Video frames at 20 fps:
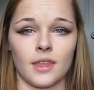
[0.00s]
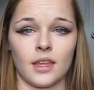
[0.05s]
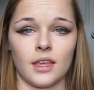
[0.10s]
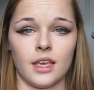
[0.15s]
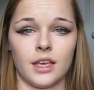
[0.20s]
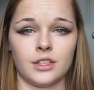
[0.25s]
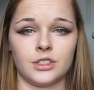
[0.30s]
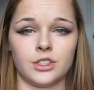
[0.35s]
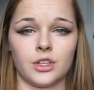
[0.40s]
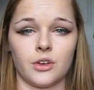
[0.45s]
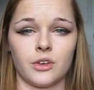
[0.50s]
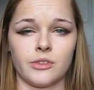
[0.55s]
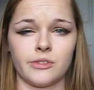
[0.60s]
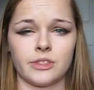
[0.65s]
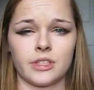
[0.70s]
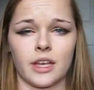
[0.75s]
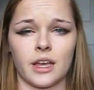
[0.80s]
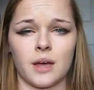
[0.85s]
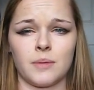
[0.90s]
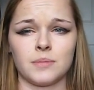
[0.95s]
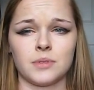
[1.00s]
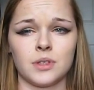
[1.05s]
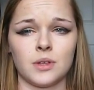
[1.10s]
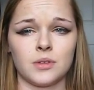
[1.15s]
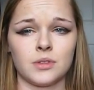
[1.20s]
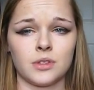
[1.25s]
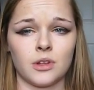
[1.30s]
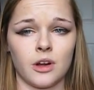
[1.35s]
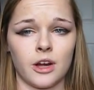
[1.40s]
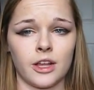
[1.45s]
and Jonah was like, "I'm so
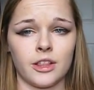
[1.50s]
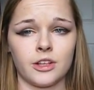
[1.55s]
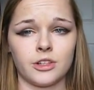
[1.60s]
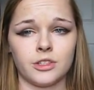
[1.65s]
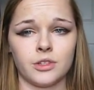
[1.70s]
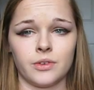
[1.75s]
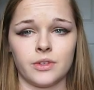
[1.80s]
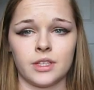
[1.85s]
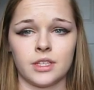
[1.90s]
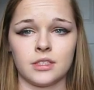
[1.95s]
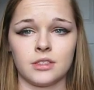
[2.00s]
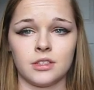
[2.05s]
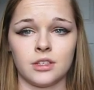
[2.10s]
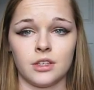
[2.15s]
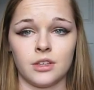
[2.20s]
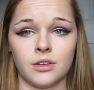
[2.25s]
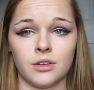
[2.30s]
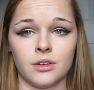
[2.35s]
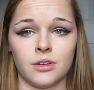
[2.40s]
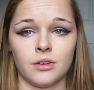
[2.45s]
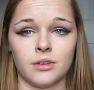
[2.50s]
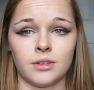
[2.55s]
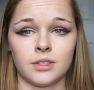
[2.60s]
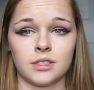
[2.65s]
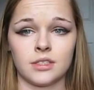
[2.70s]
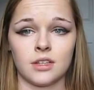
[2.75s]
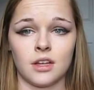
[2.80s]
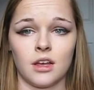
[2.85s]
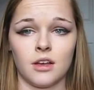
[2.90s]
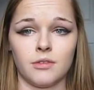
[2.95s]
sorry they're doing this to you and
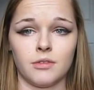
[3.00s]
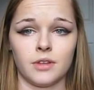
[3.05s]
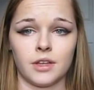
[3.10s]
stuff,